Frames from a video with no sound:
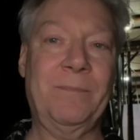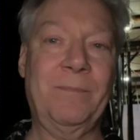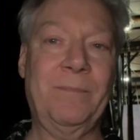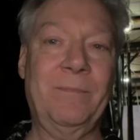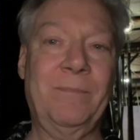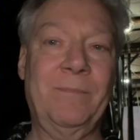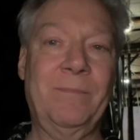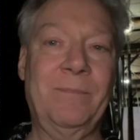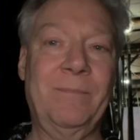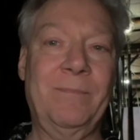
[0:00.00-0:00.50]

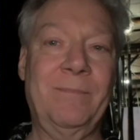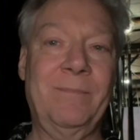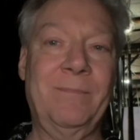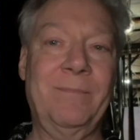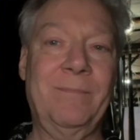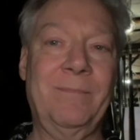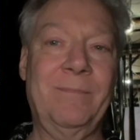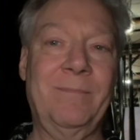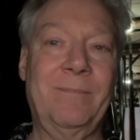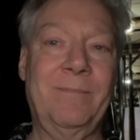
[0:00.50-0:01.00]

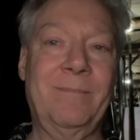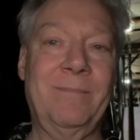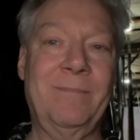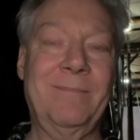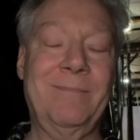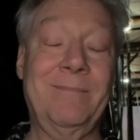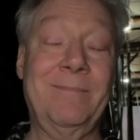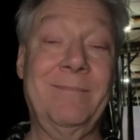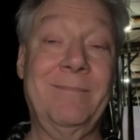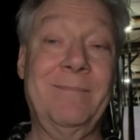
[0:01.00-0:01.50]

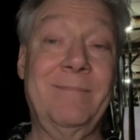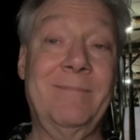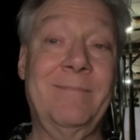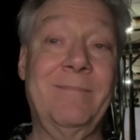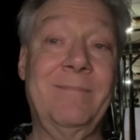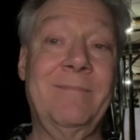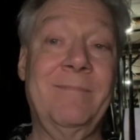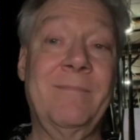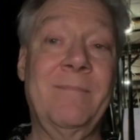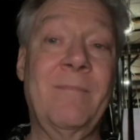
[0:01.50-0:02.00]

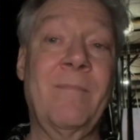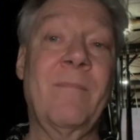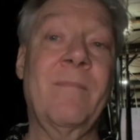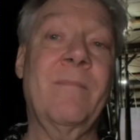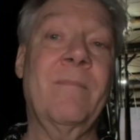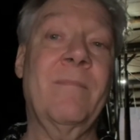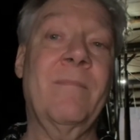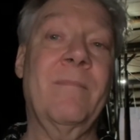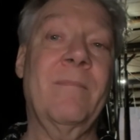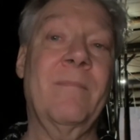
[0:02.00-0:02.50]

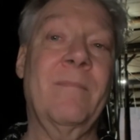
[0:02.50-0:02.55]
Nobody speaks.